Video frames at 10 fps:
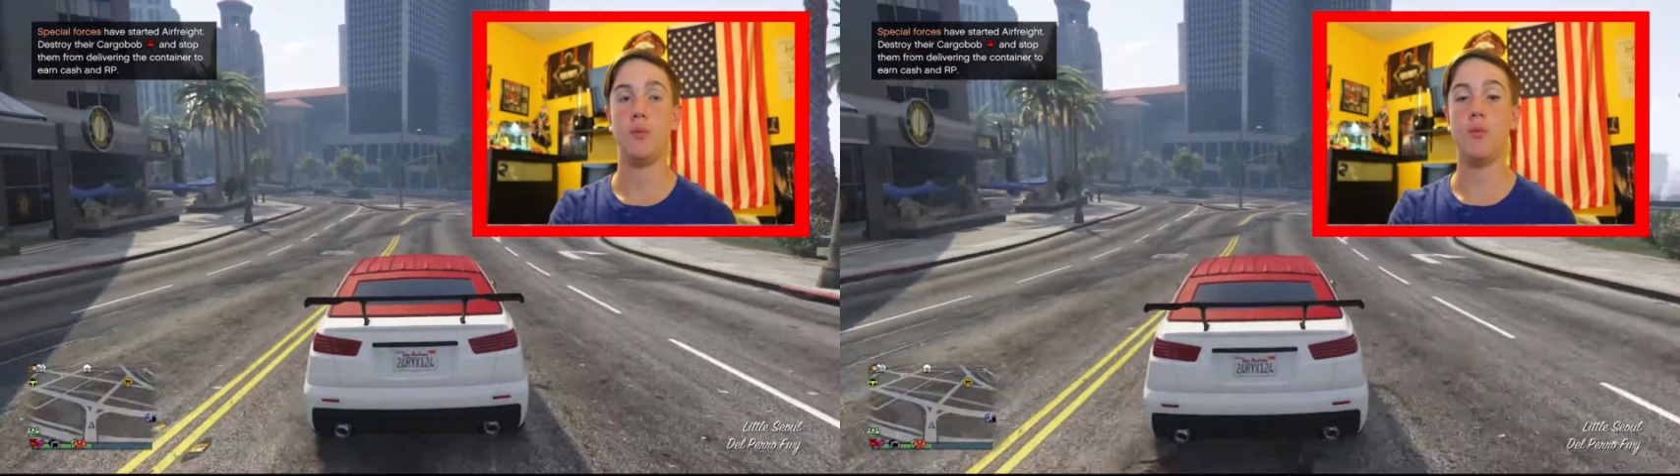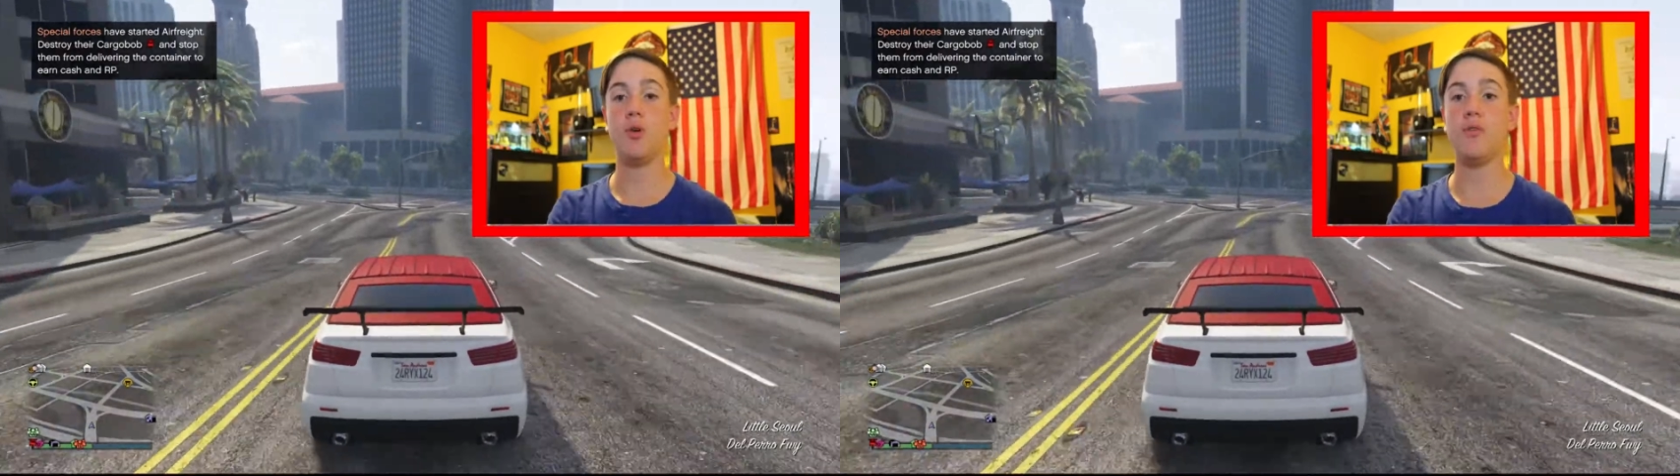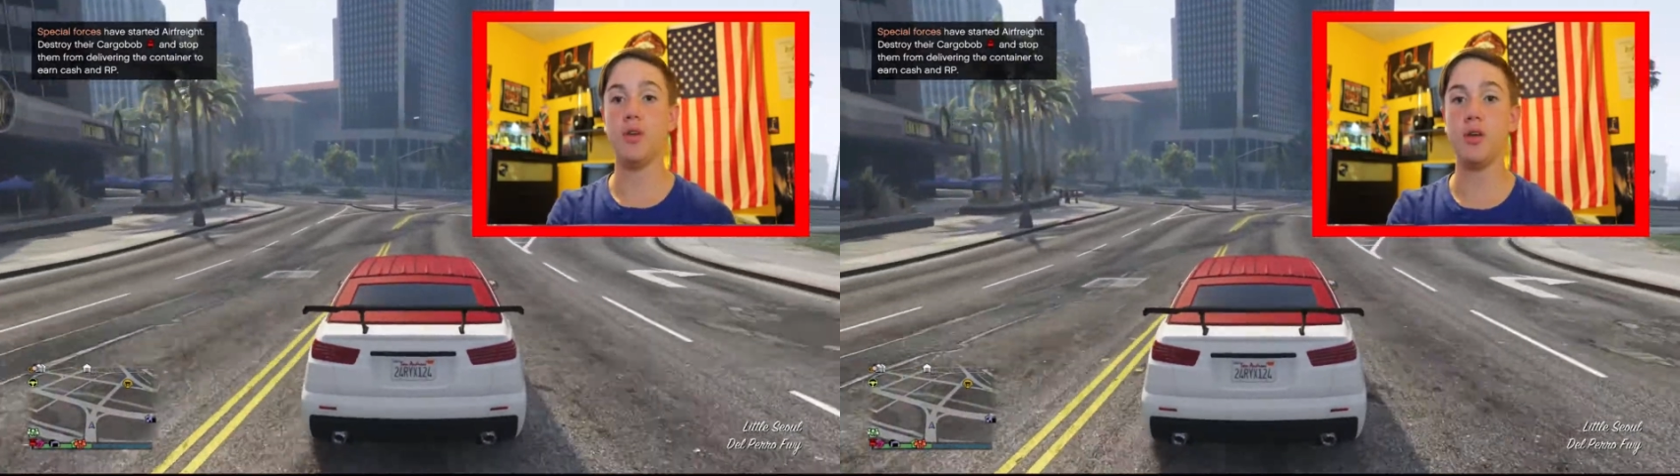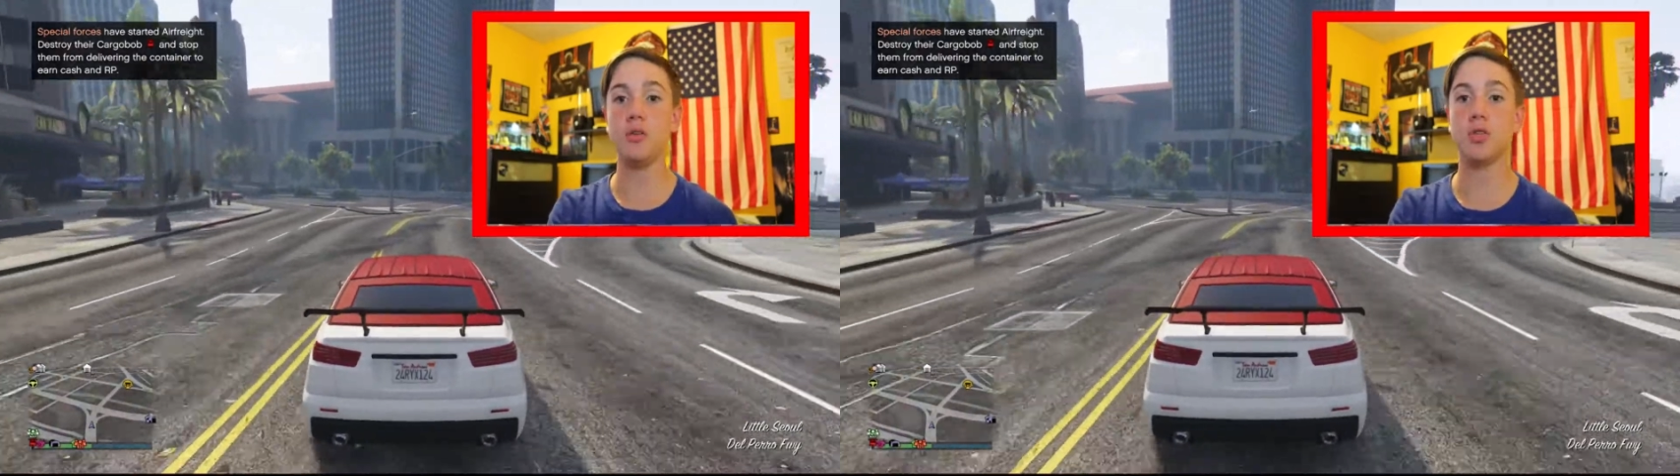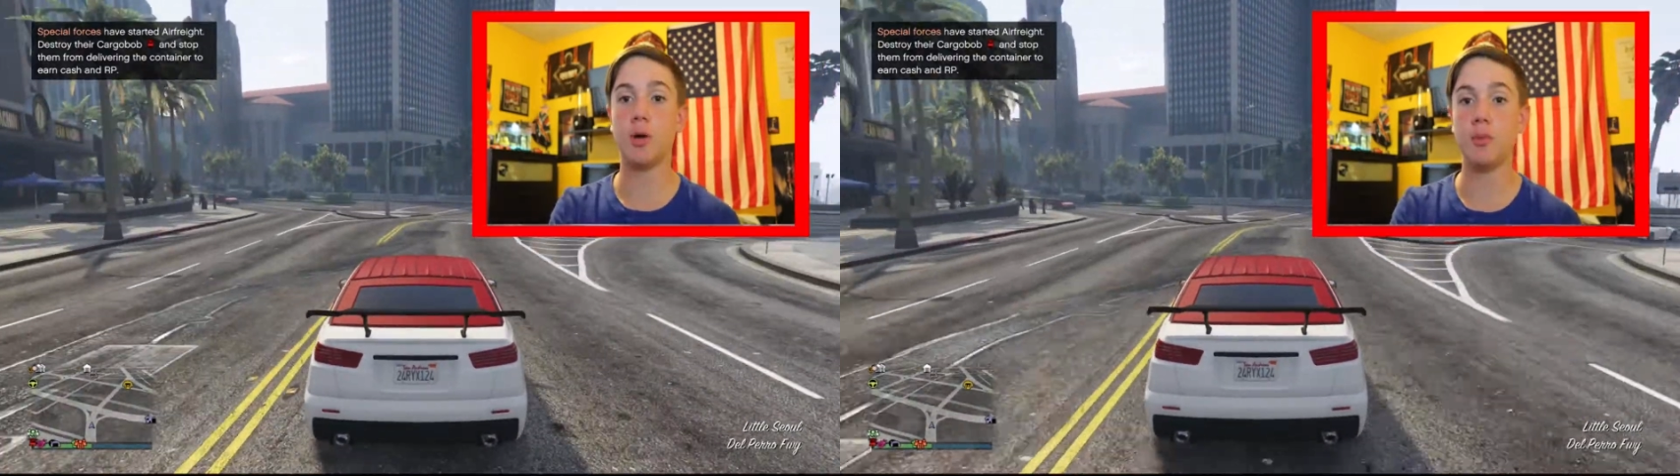more
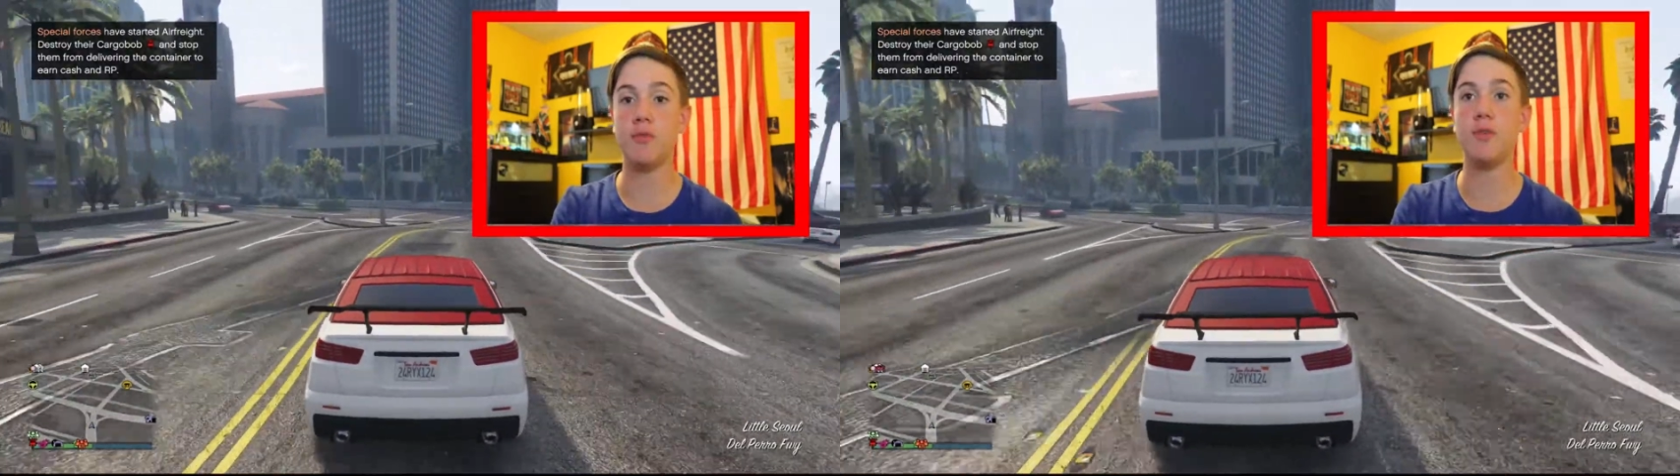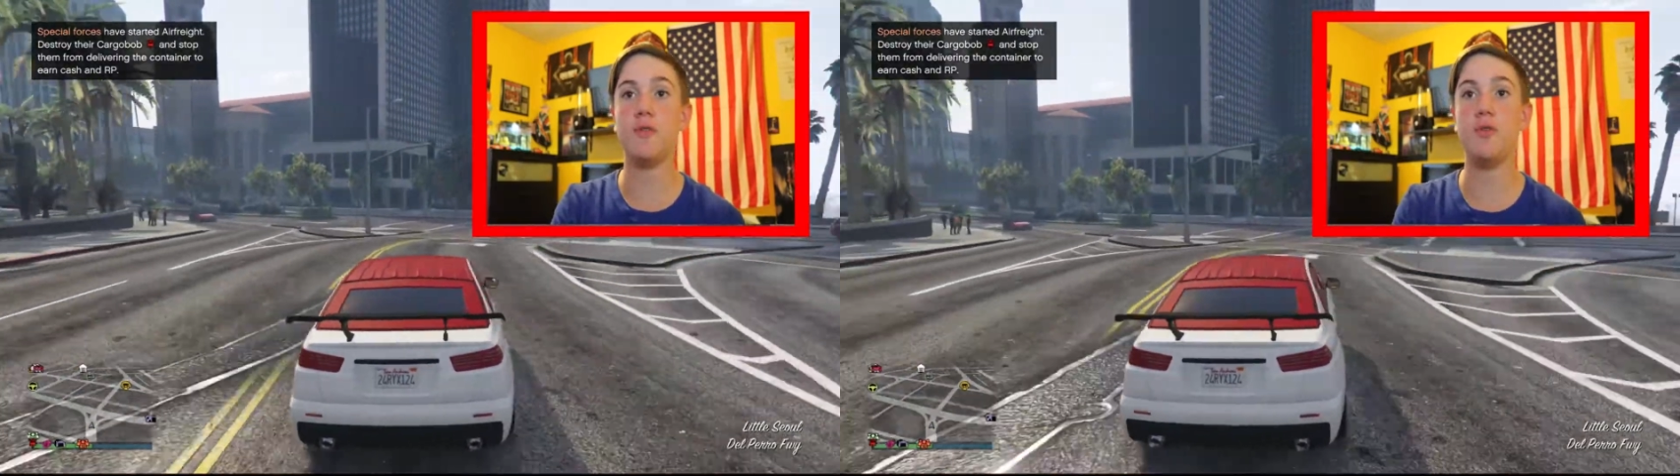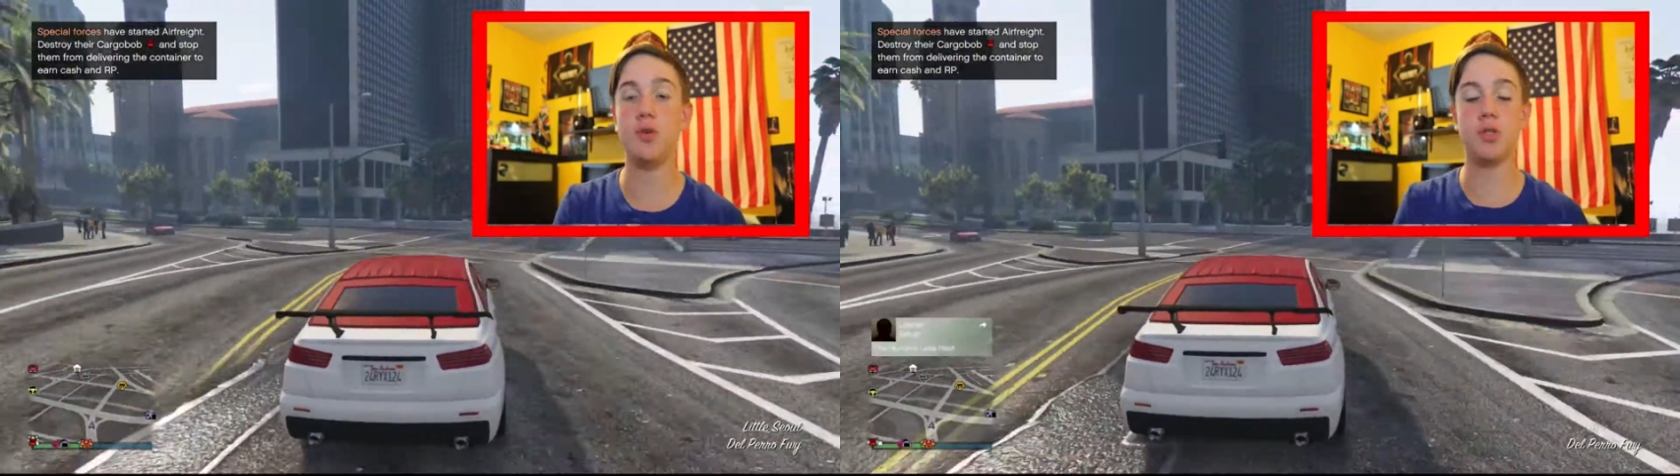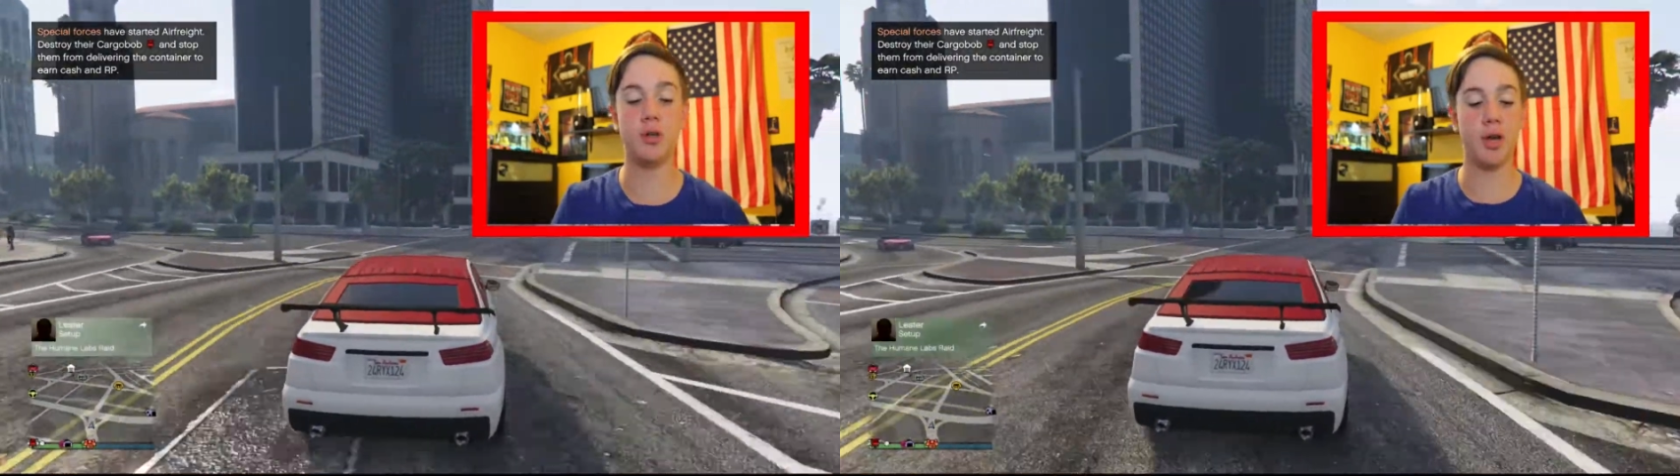videos are coming for the future.